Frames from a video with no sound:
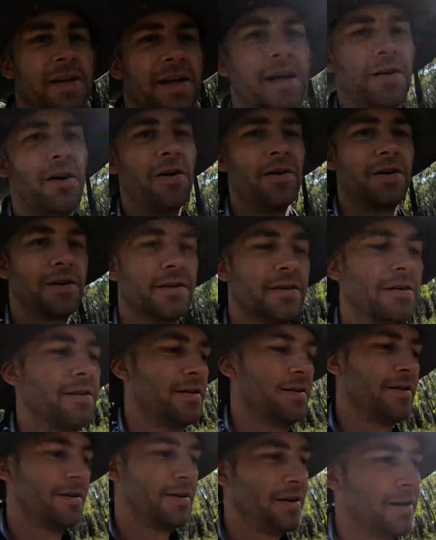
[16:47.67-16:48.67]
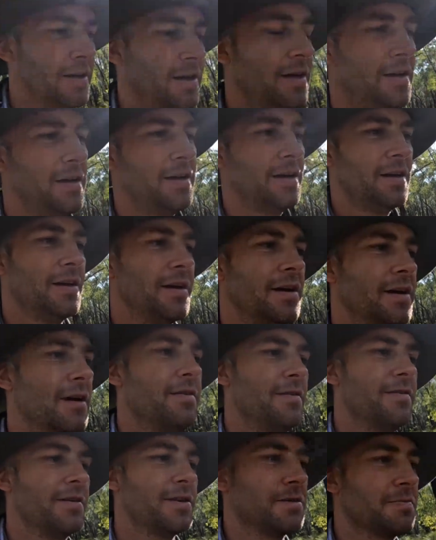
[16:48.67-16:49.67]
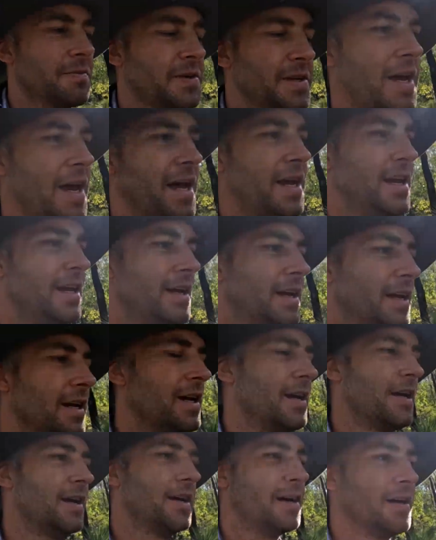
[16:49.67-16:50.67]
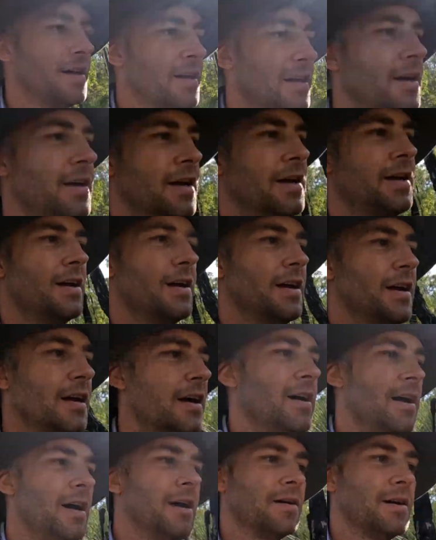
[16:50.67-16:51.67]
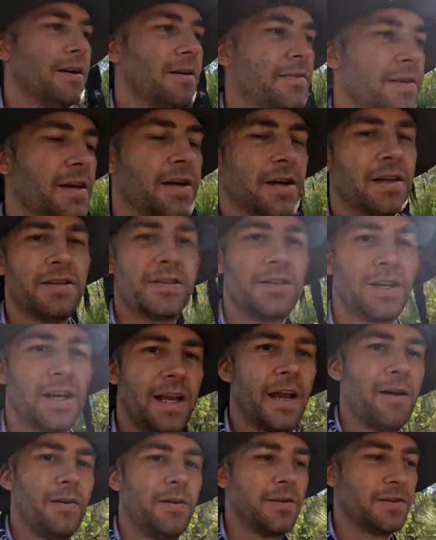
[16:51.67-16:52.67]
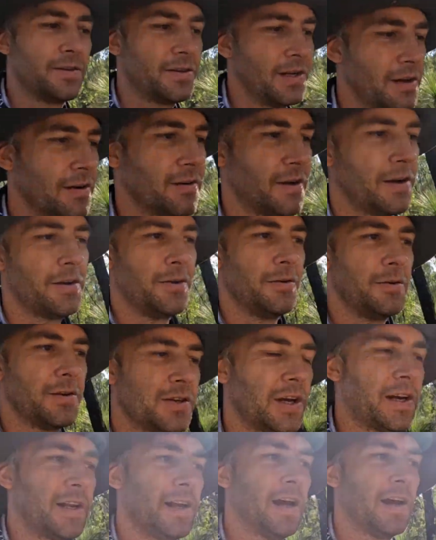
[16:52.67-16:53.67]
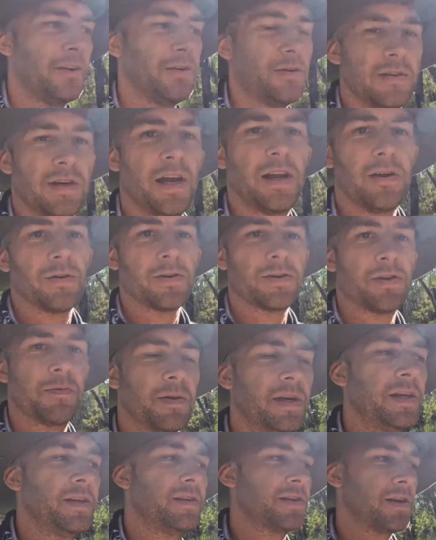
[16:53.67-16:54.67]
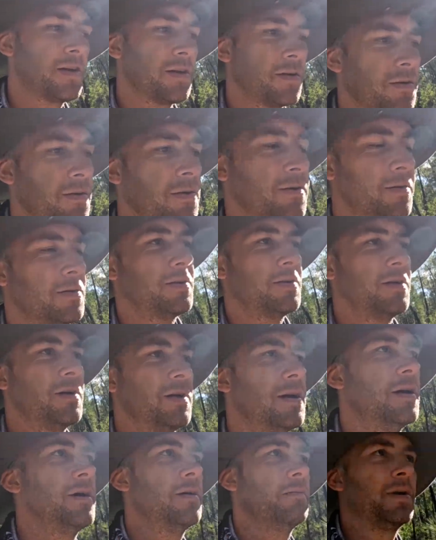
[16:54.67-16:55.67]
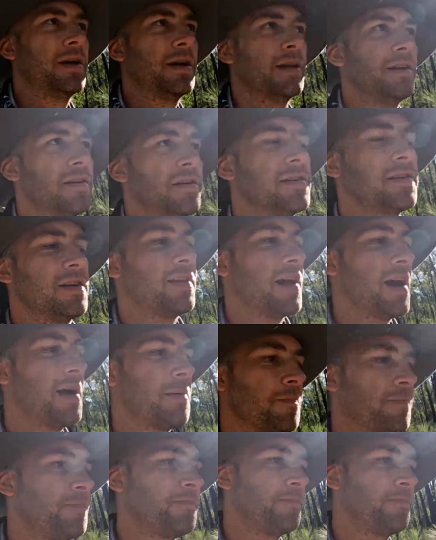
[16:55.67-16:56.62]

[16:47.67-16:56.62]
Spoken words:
to get on and finish my day. I'll have to check out your channel. I know you were checking out a new tent or something, so be keen to see that.